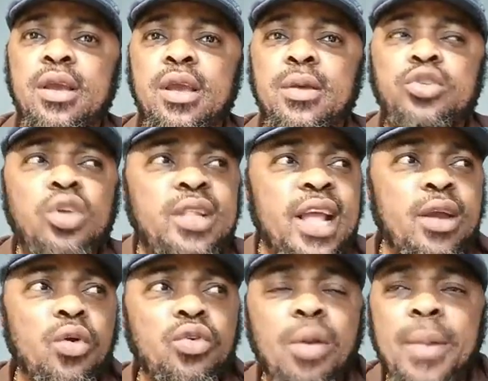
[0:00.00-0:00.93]
So that they
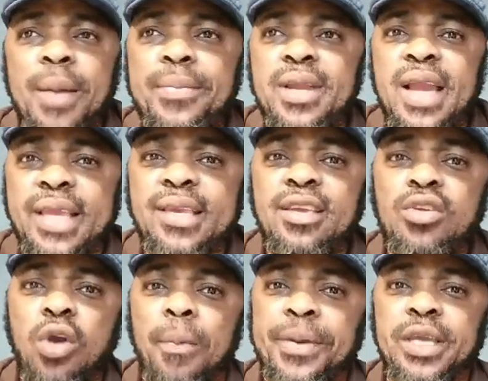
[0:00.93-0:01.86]
will come and be liking
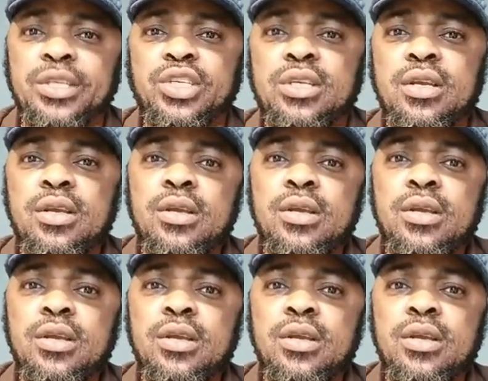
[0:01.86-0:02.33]
your page.